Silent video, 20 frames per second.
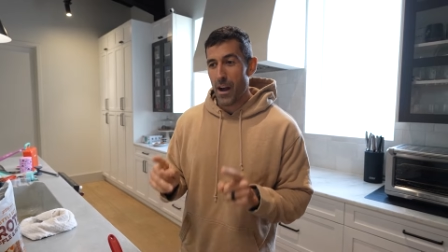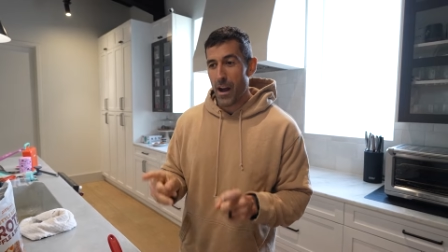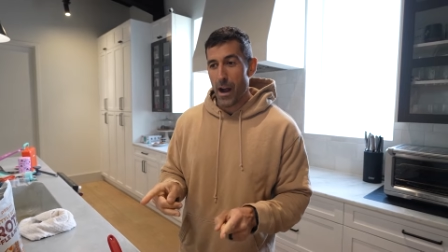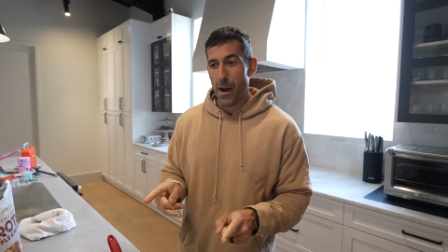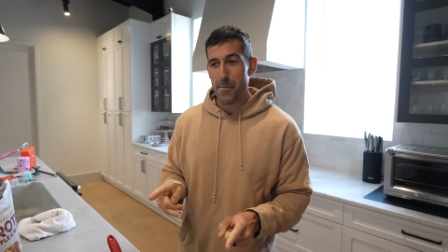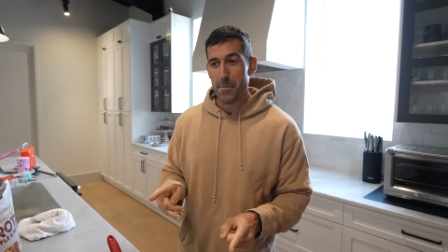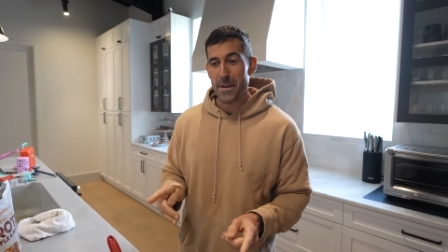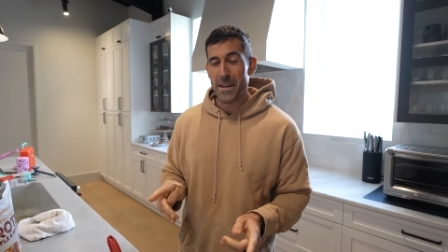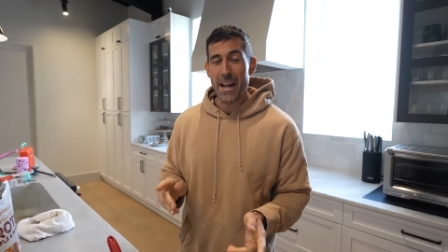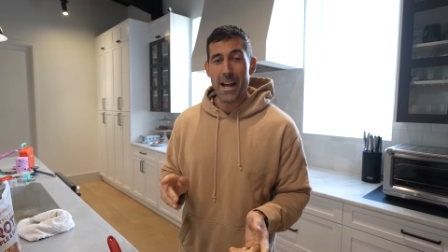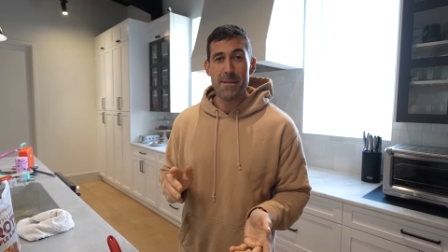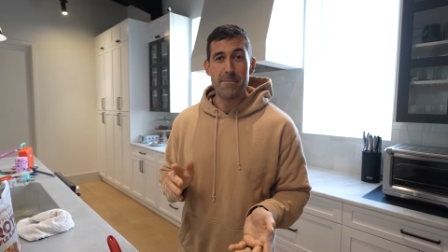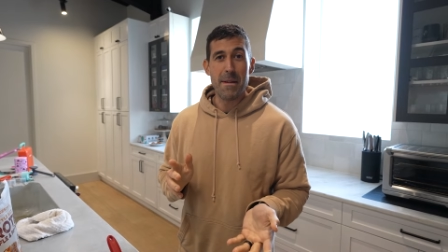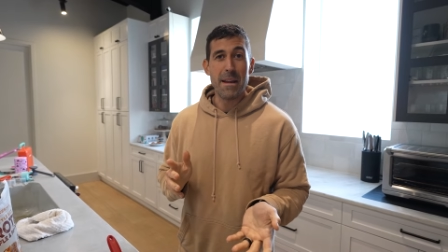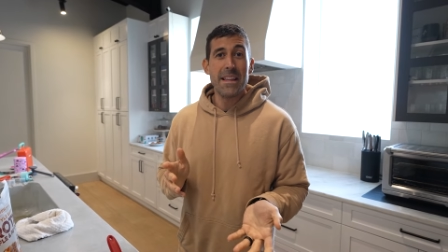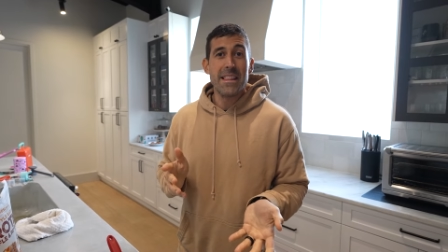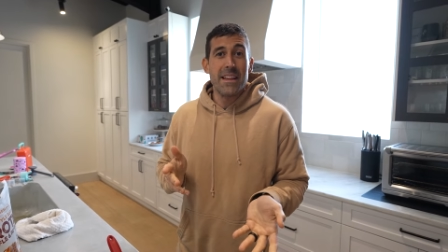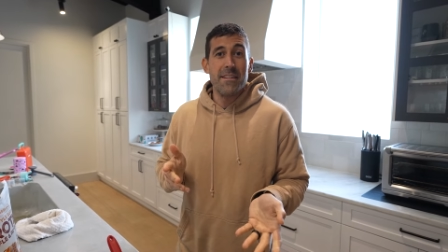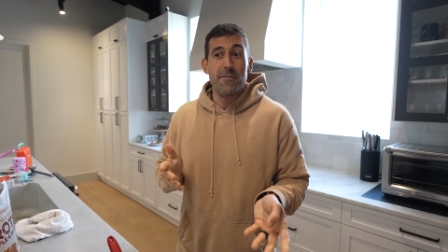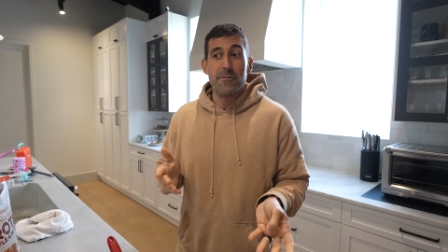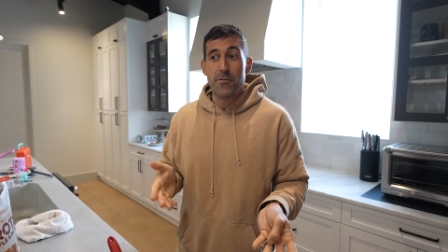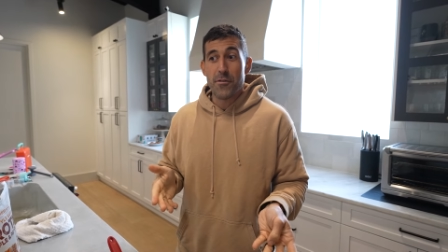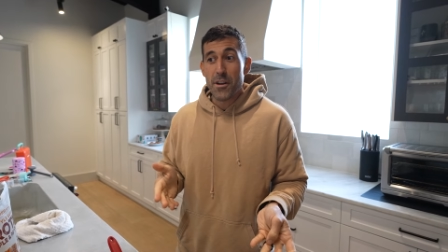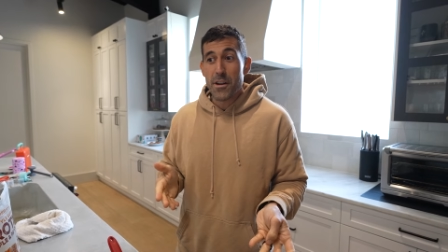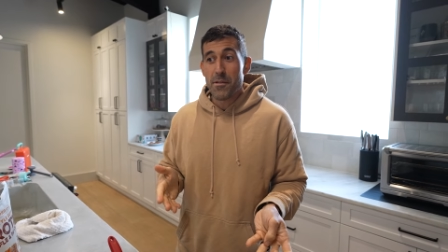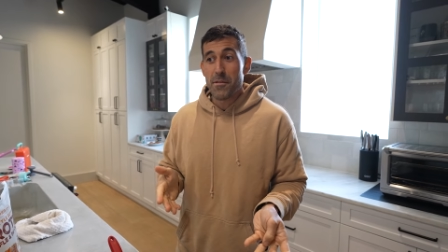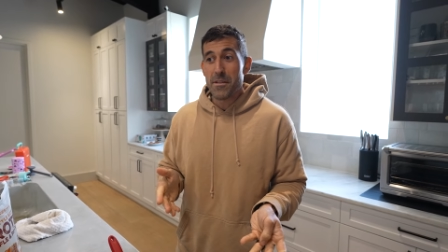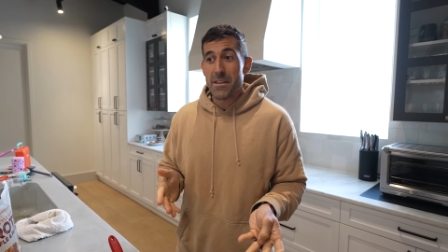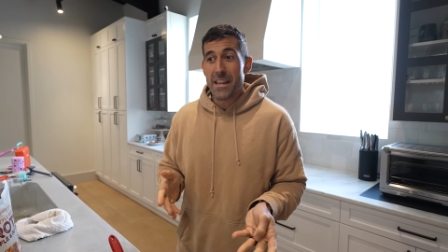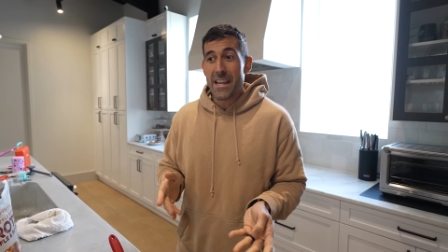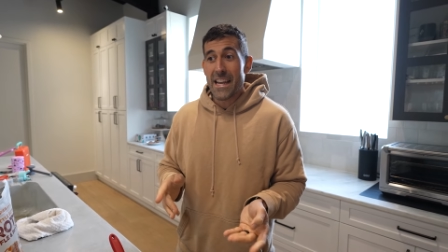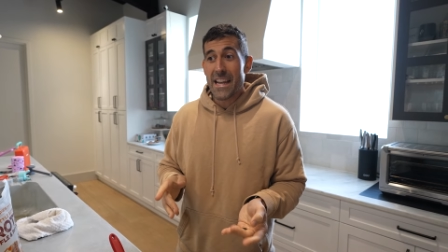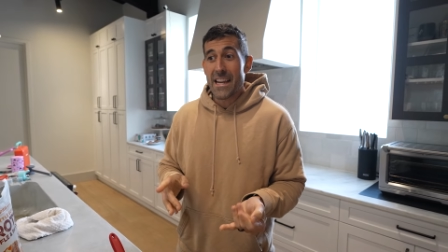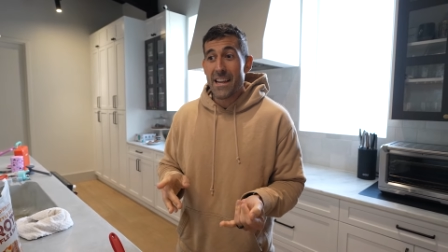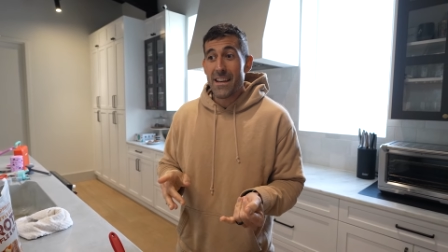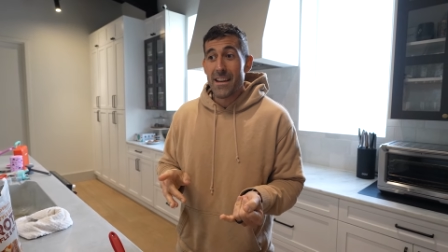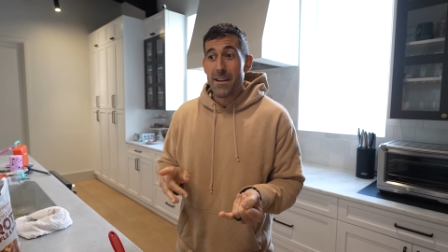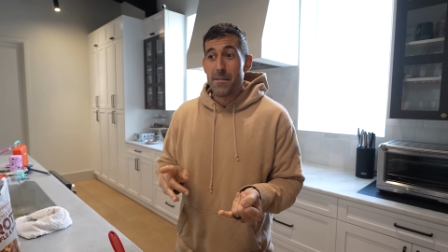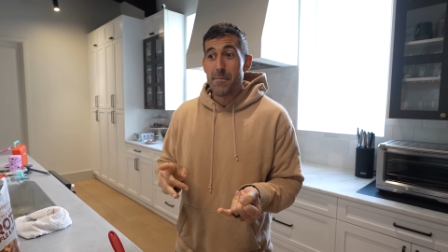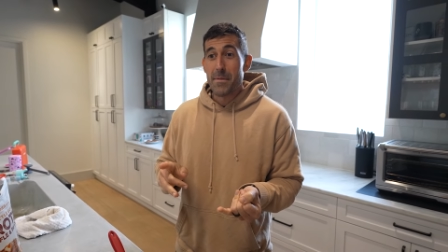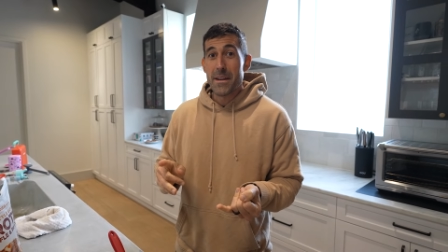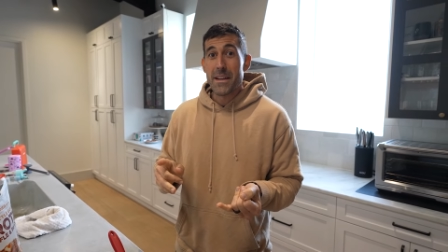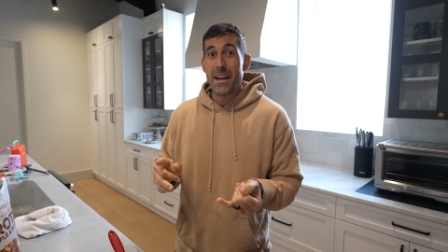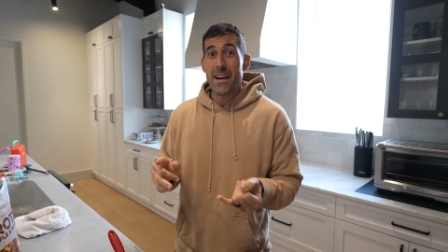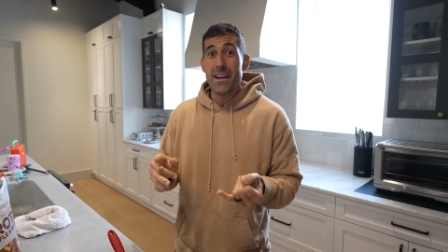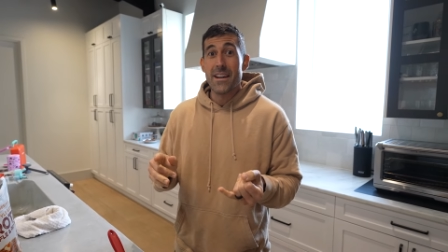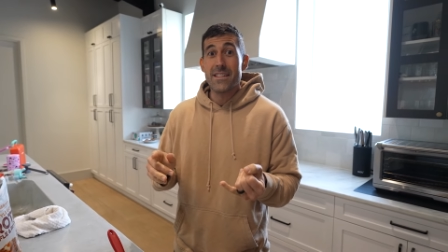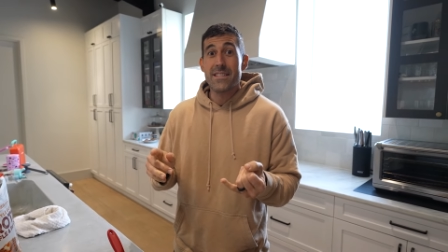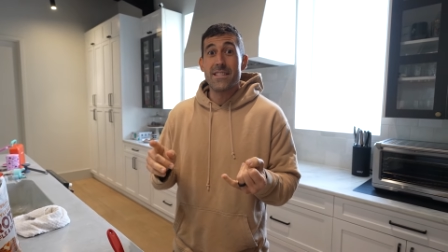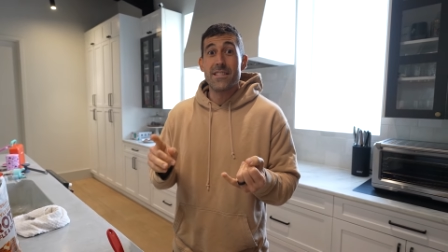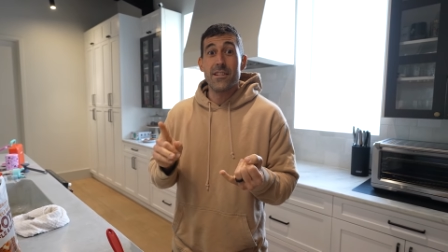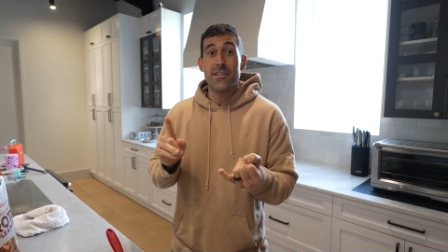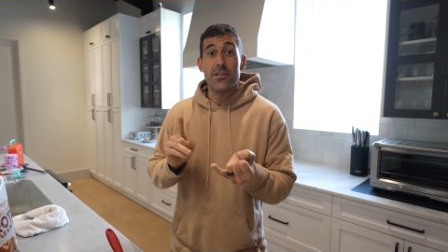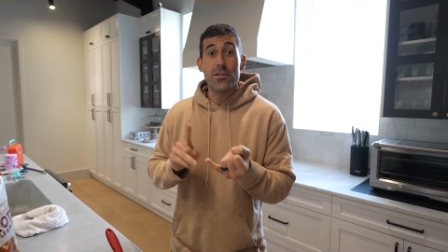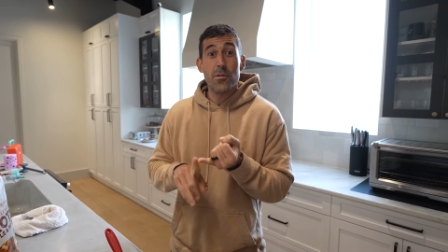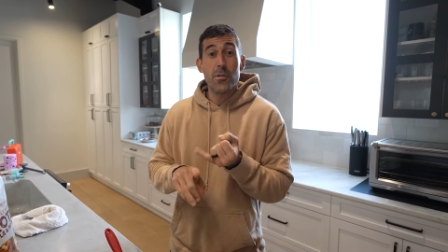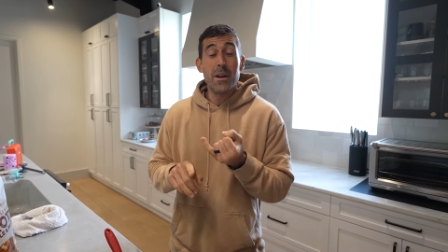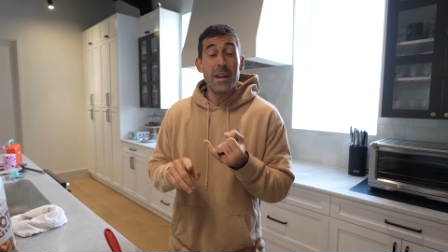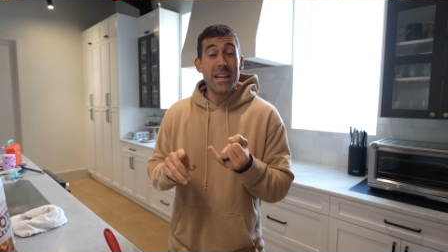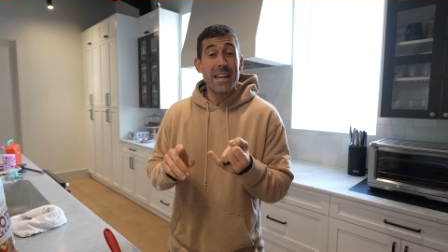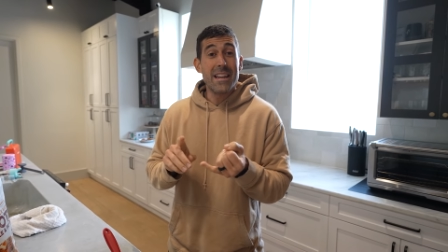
Aubrey and I make them frequently because they're quick,